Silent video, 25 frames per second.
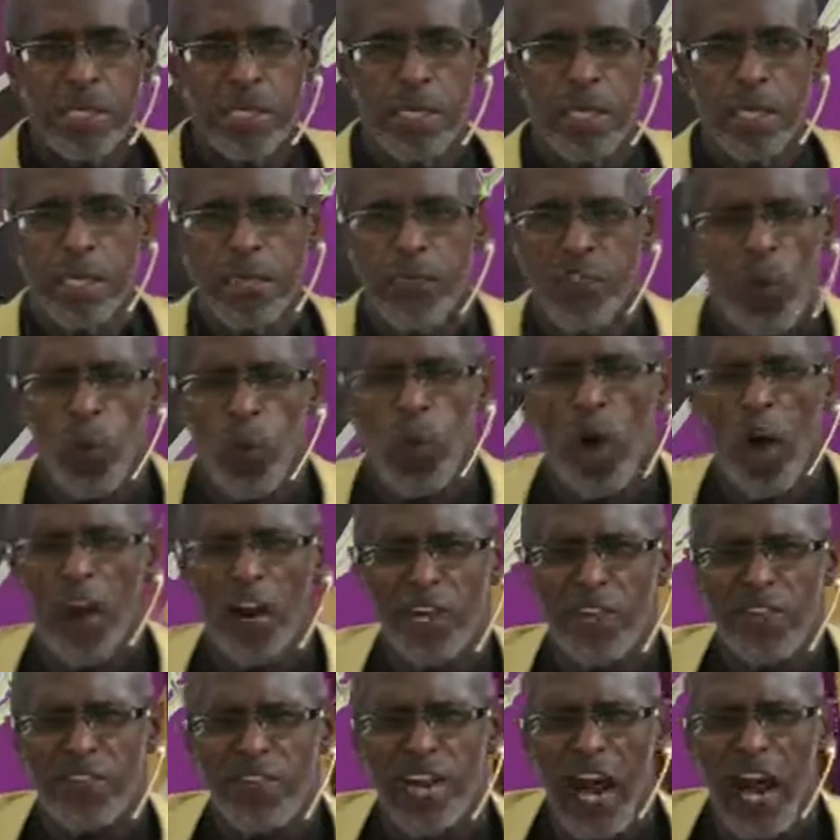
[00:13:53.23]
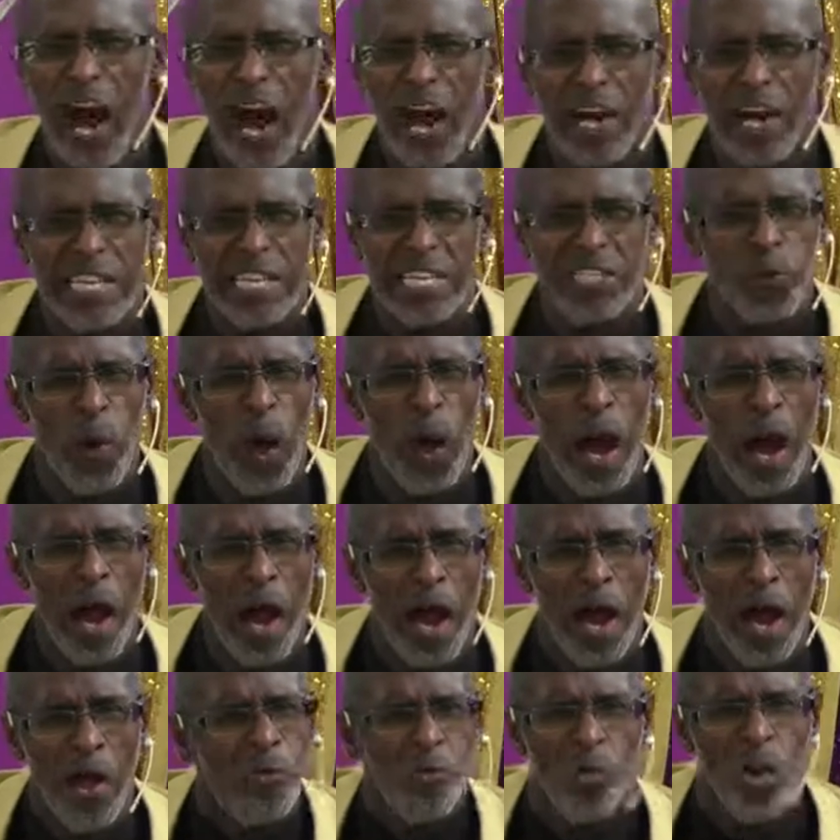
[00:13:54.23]
The word of God is
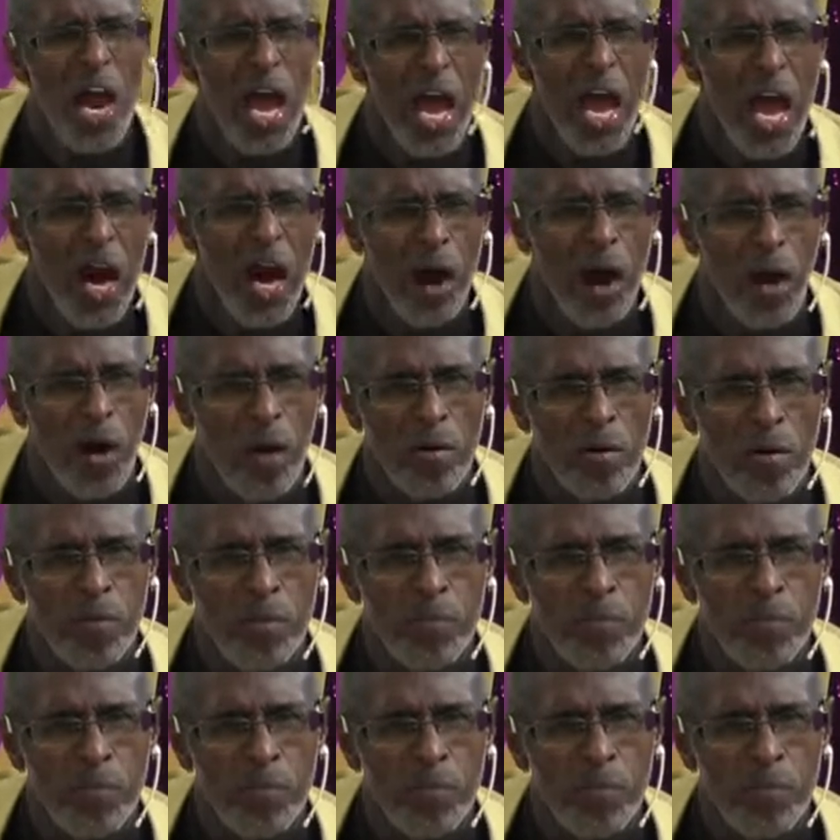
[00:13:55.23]
what? Real.